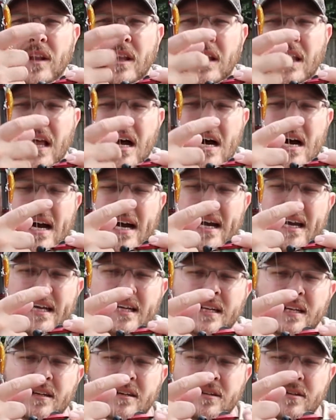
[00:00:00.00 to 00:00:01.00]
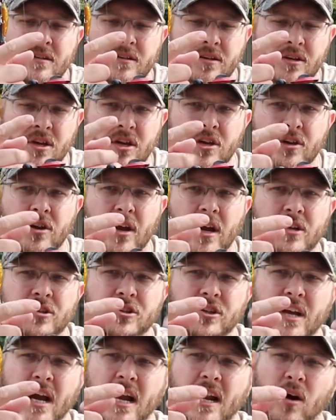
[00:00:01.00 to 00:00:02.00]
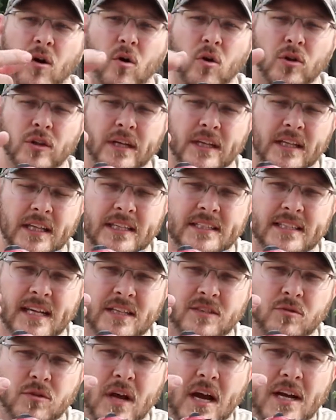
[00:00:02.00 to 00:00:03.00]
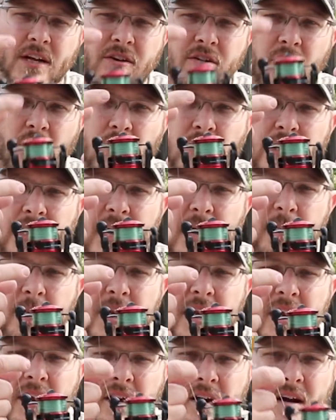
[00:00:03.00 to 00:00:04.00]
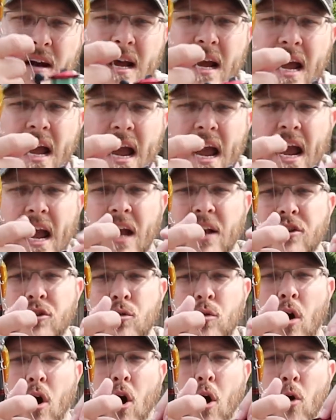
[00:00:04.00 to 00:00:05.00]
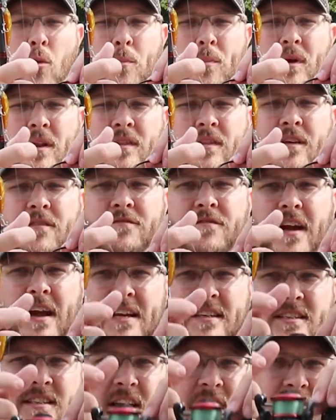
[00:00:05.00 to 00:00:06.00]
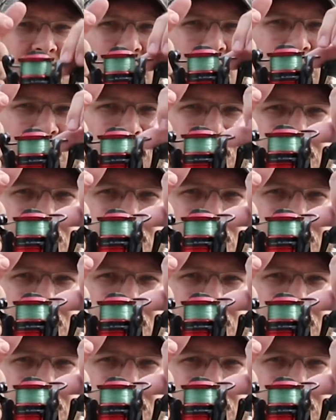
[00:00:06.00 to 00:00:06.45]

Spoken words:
the line. You actually kind of hold it, at least that's what I do, hold it up here, and you open the face of it. I don't know